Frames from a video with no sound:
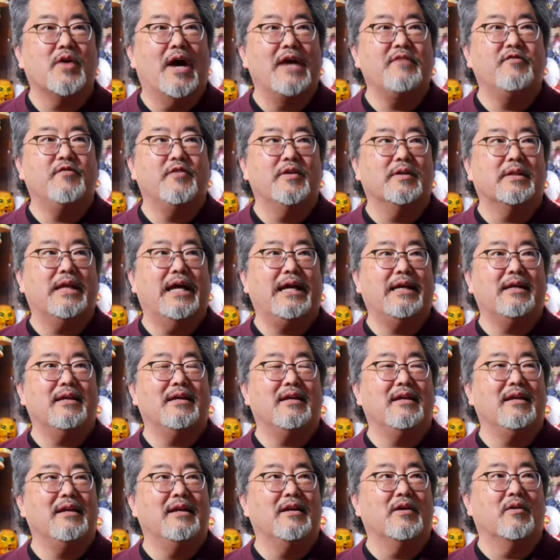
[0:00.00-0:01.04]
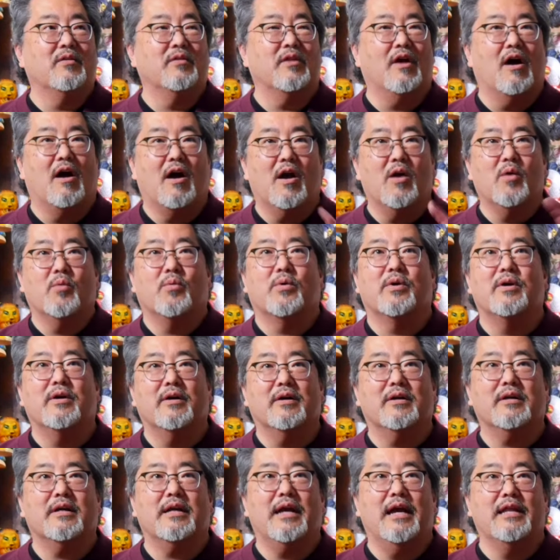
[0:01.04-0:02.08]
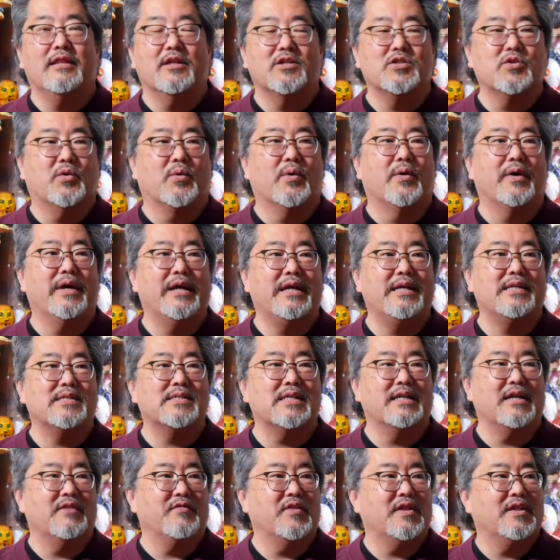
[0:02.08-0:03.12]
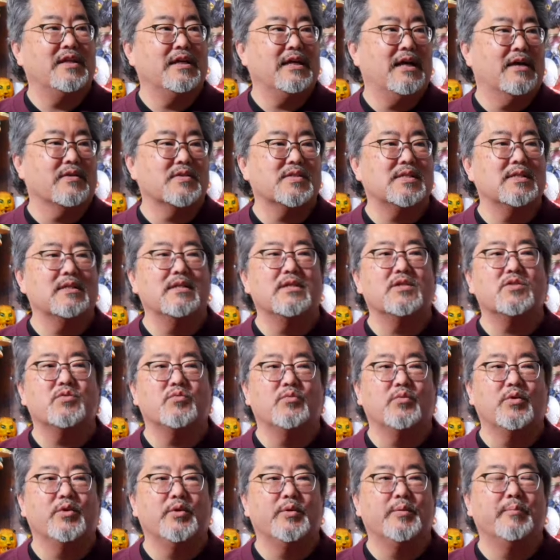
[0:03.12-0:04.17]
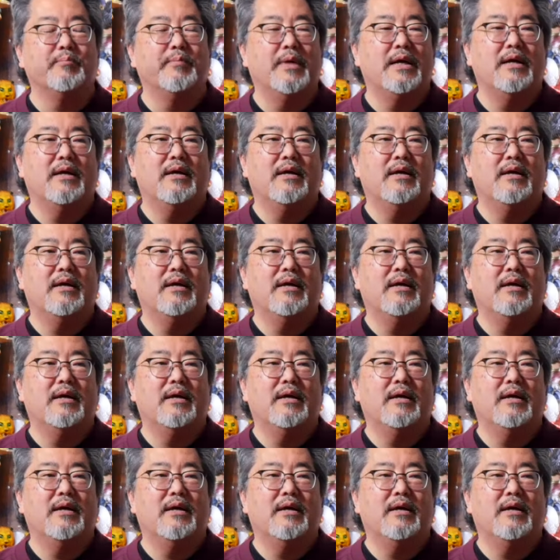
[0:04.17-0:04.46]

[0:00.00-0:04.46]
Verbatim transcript: I feel like, you know, the artwork and the toys and everything else in this room